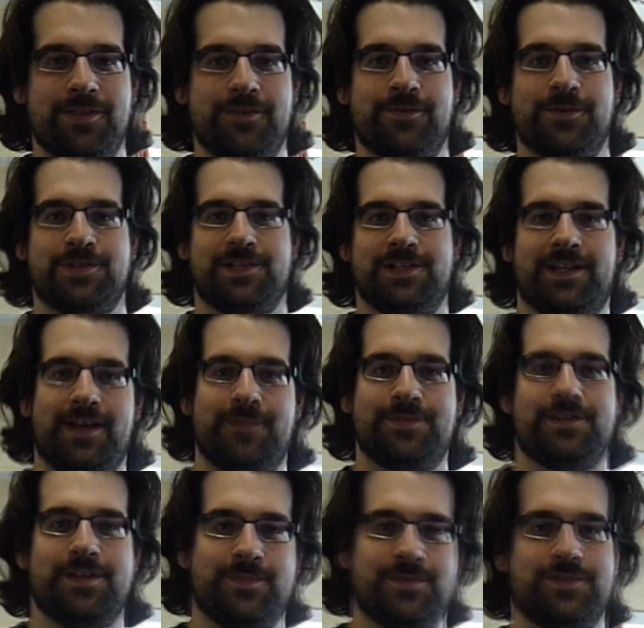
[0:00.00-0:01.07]
in the first year labs
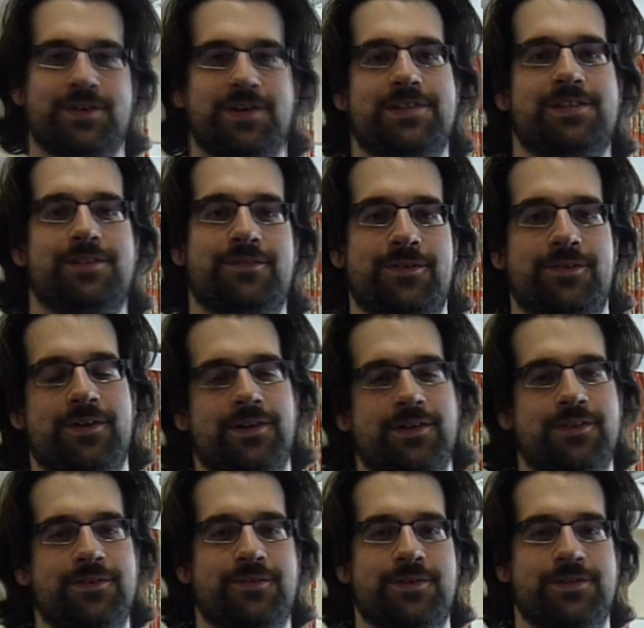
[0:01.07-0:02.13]
demonstrating for
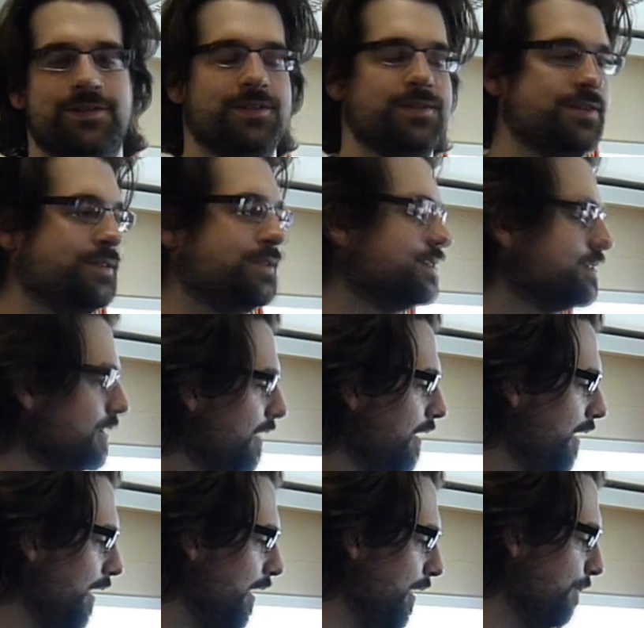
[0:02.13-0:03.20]
the first year students.
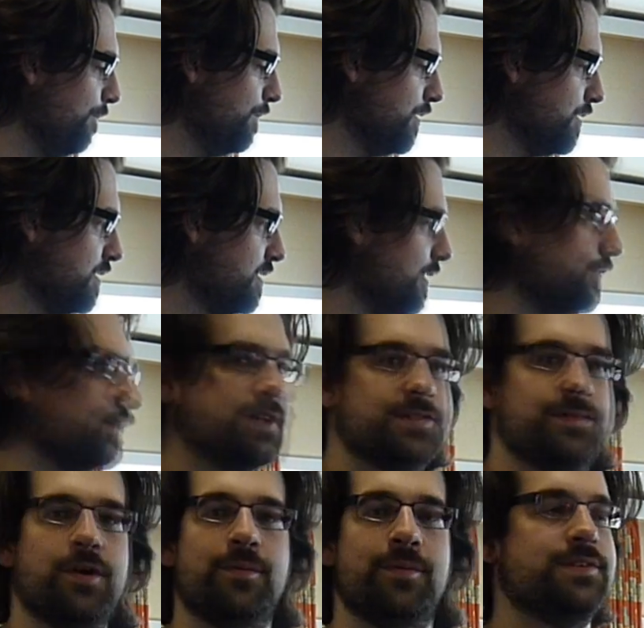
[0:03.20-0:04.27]
There's several
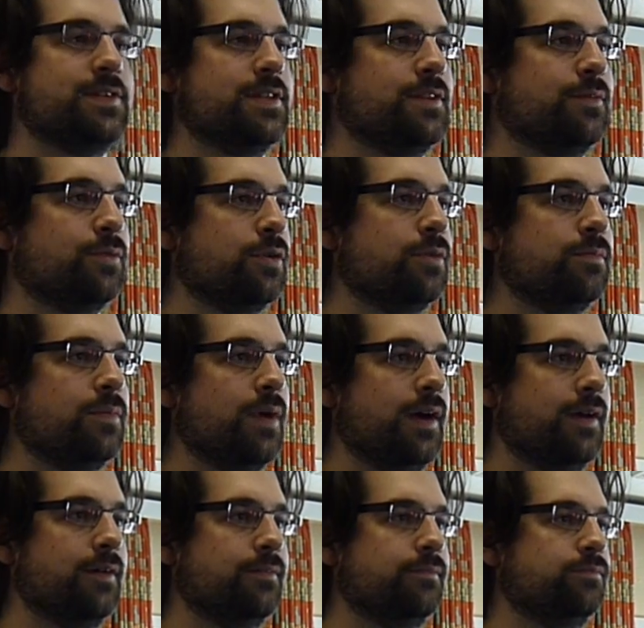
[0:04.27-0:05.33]
experiments in the room,
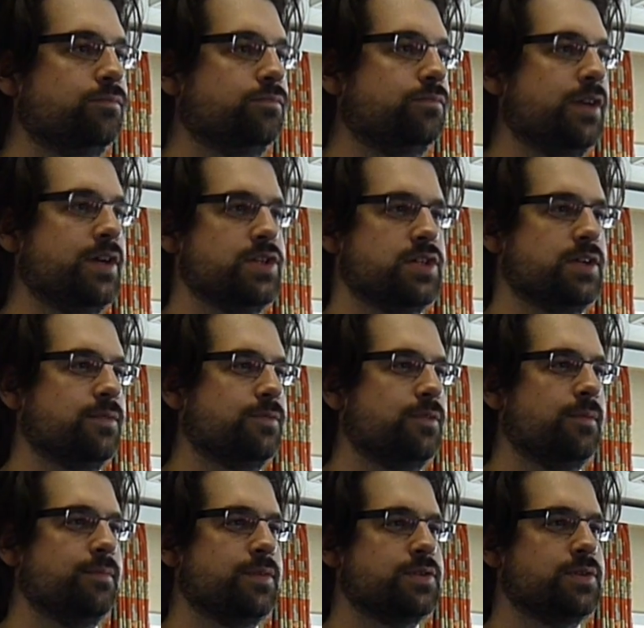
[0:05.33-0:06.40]
ranging
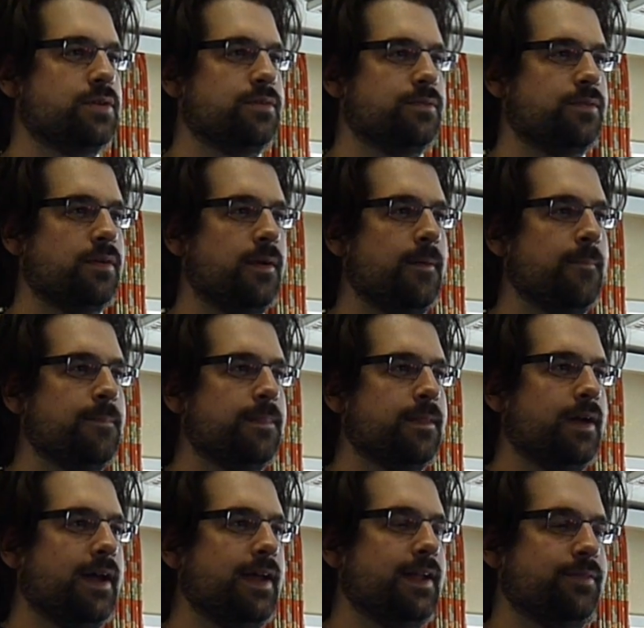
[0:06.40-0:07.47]
from the sort of
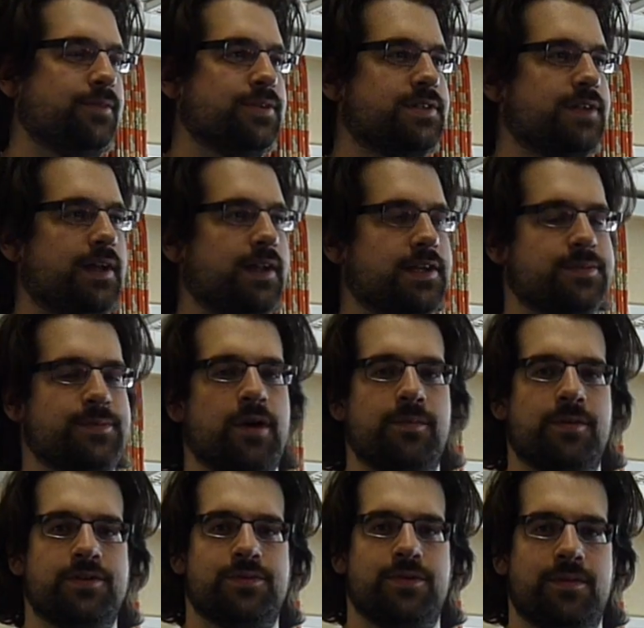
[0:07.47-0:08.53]
A-level style
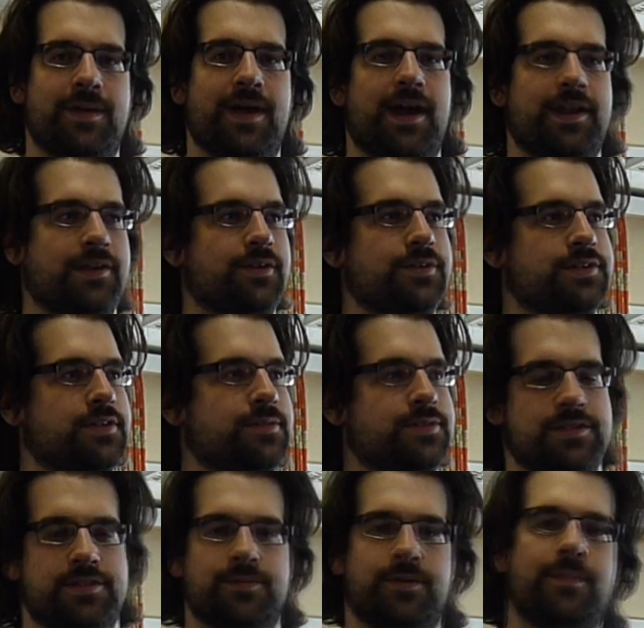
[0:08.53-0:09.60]
experiments with a bit added onto them
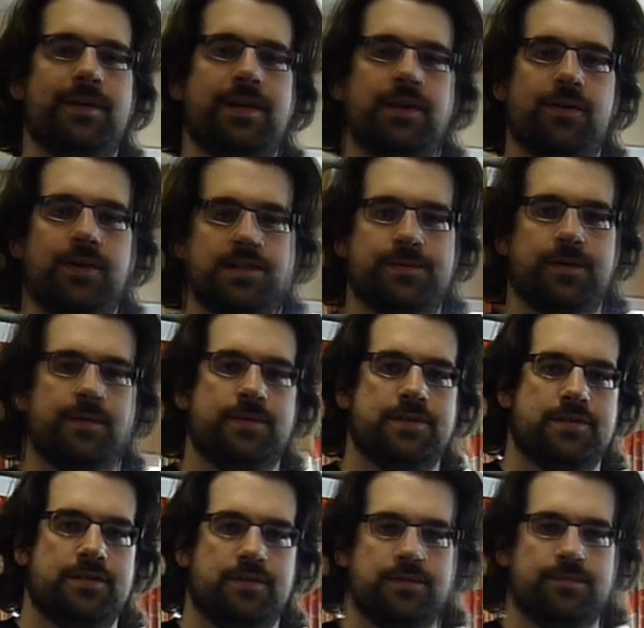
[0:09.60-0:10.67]
to some completely new
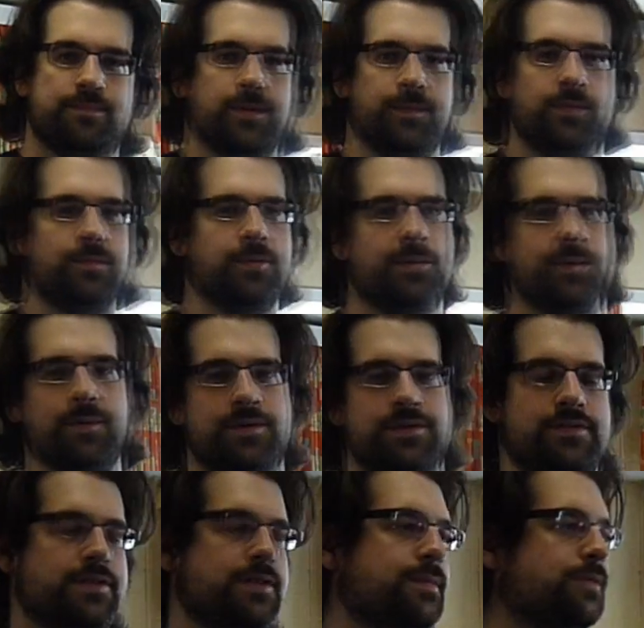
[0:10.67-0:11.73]
experiments that people probably won't
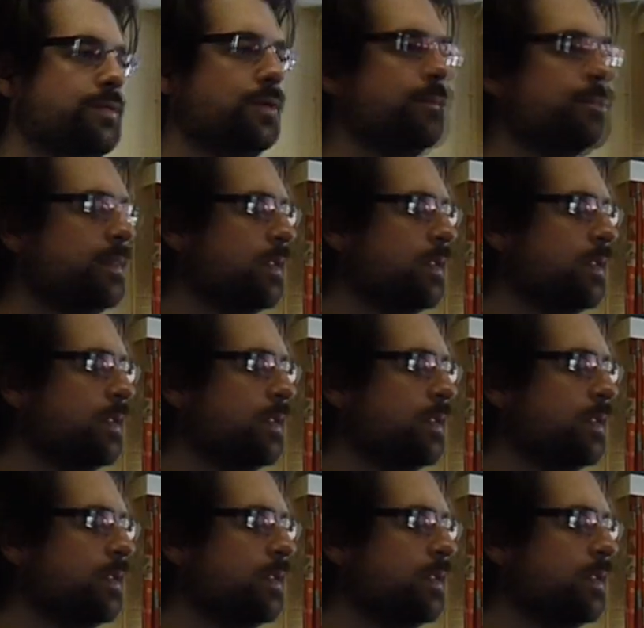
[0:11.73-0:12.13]
have seen before.